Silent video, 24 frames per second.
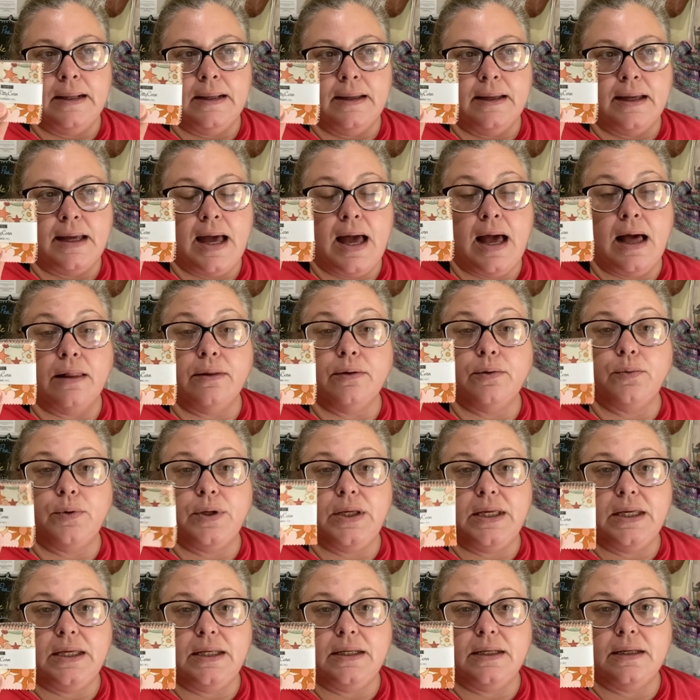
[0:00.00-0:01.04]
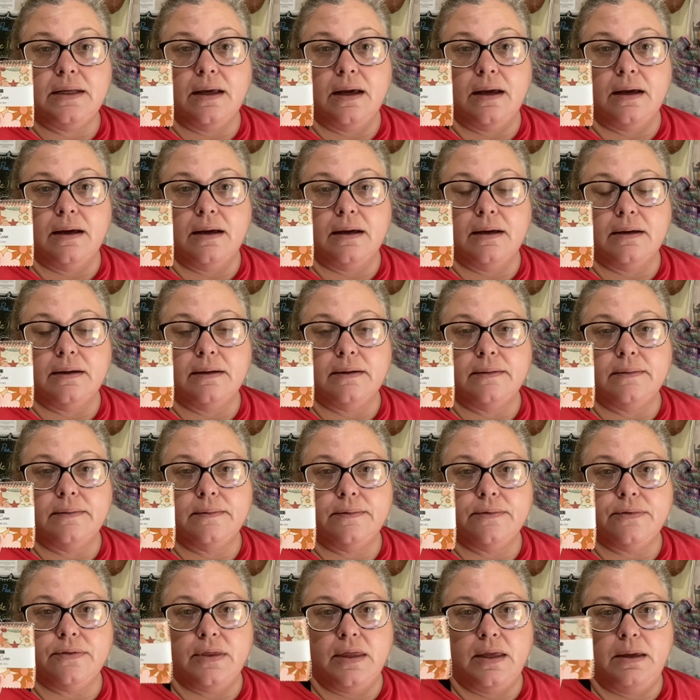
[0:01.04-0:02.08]
Halloween
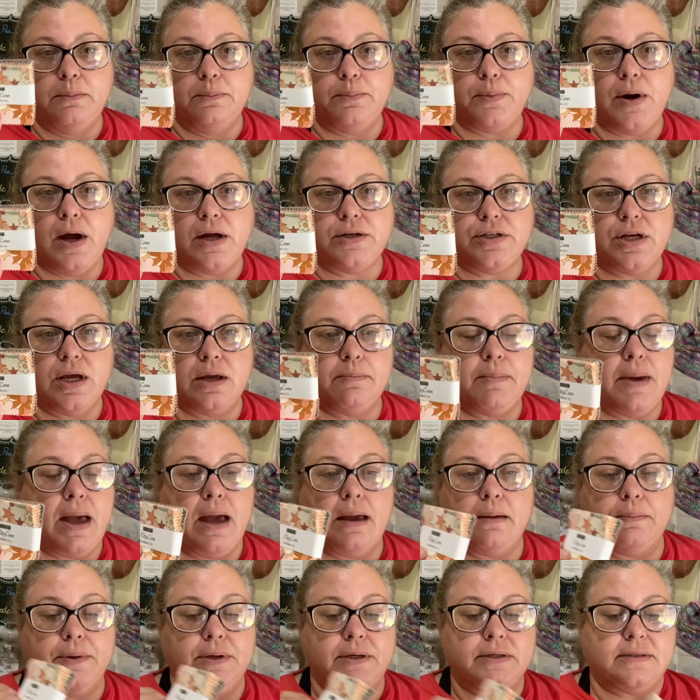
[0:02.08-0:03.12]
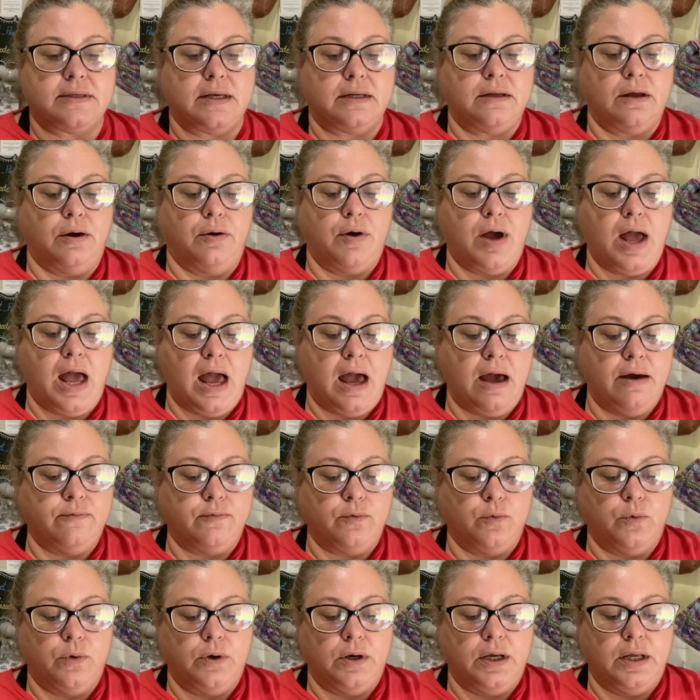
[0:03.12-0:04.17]
theme project bag, because I don't have
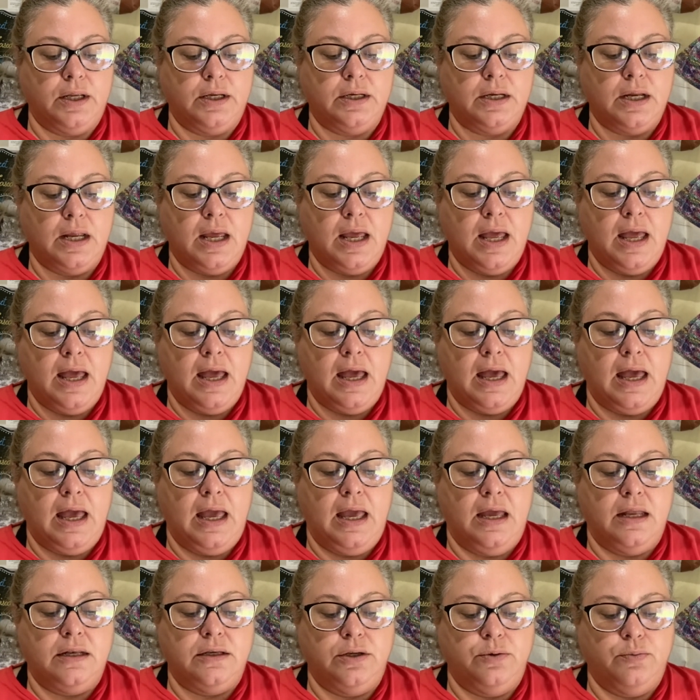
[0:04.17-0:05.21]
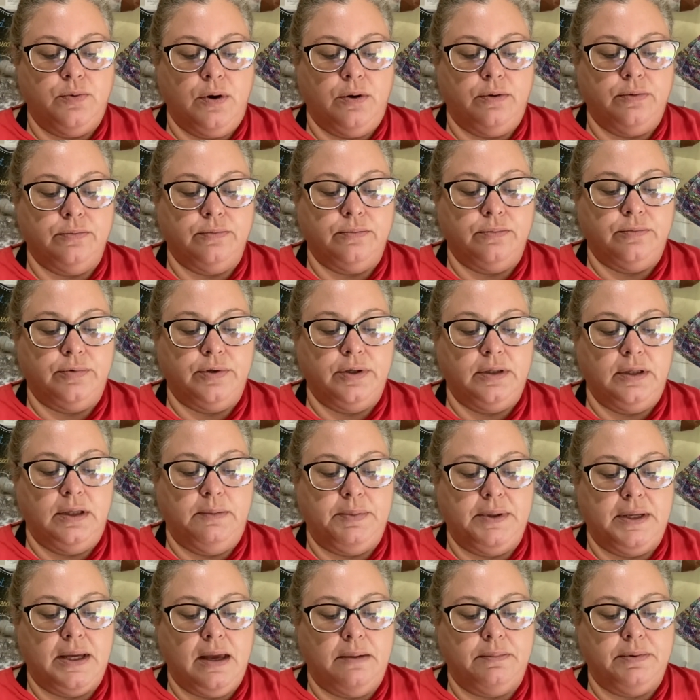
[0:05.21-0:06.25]
one, and you won't really
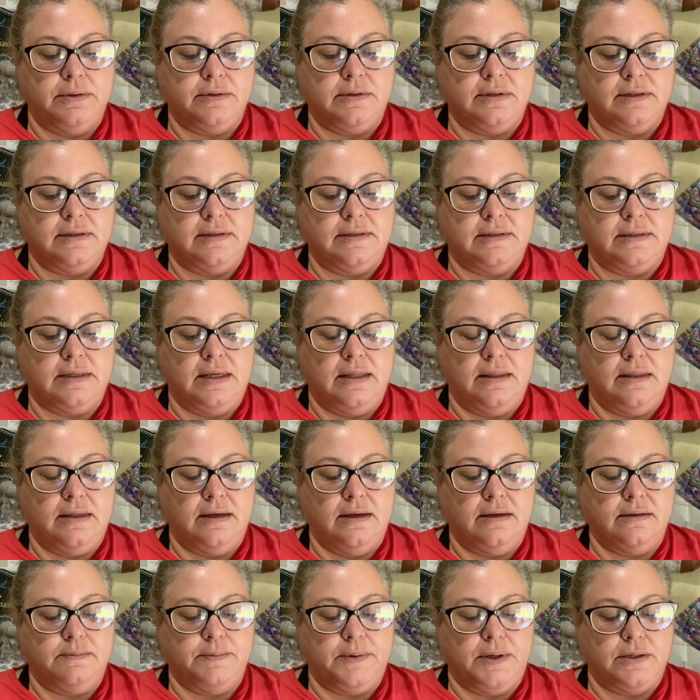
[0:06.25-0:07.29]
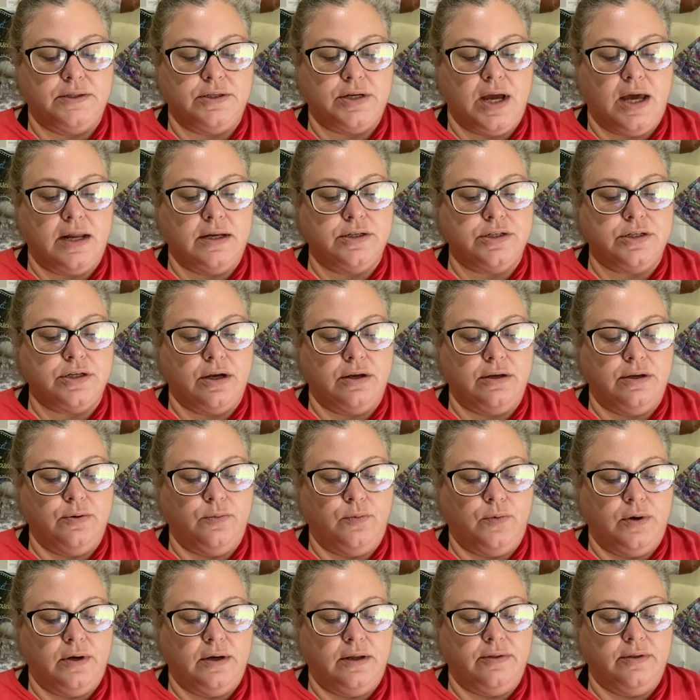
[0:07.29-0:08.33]
be able to see this, but I'll try to show you
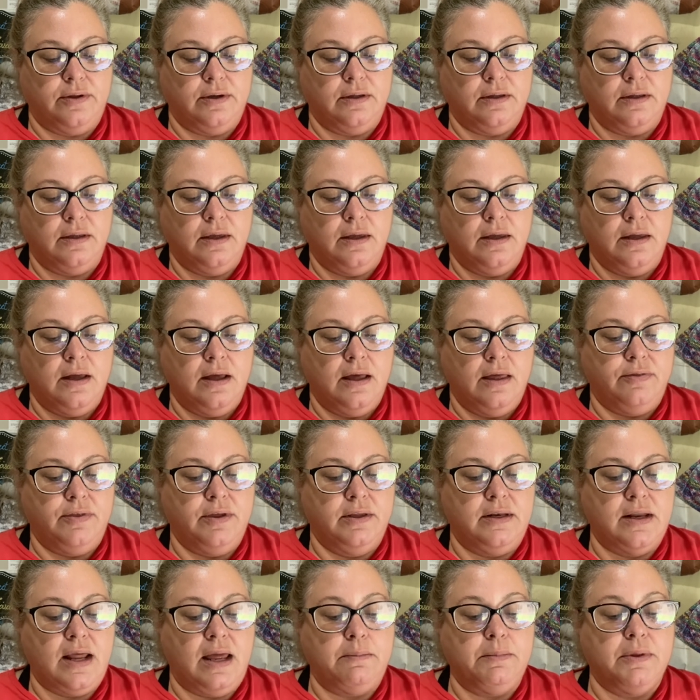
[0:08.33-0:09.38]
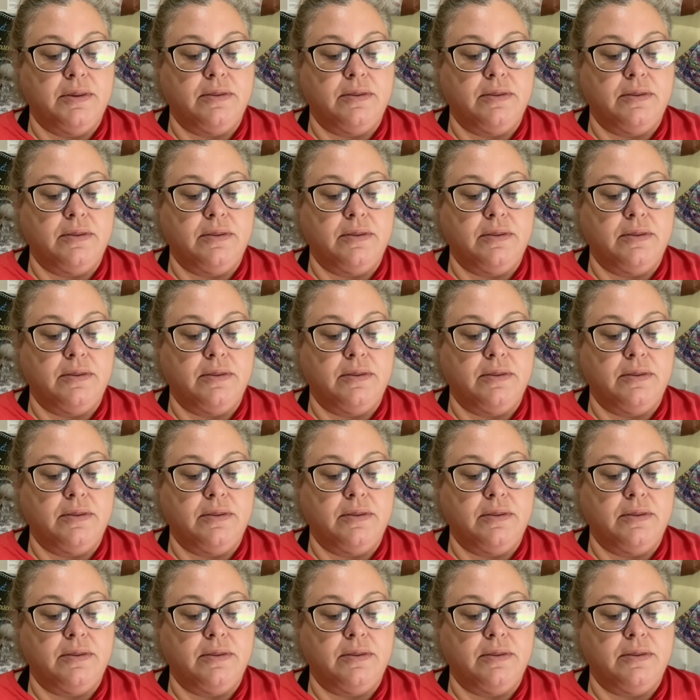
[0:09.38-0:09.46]
one of the name of